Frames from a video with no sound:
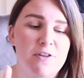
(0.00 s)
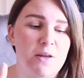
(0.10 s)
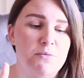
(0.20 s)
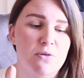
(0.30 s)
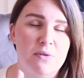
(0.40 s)
for
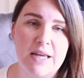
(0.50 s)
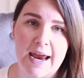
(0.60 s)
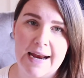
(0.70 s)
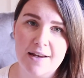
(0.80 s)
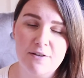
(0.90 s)
them to
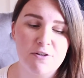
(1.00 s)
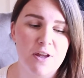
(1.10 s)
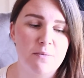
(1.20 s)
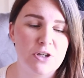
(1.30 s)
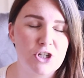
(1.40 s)
retain it, for
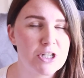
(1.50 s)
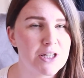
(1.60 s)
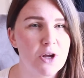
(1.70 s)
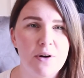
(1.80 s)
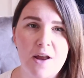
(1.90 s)
them, it's just
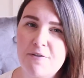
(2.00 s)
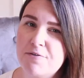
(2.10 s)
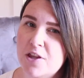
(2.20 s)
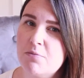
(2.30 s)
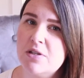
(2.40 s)
long enough
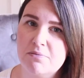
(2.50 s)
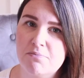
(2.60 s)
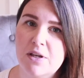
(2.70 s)
for them to,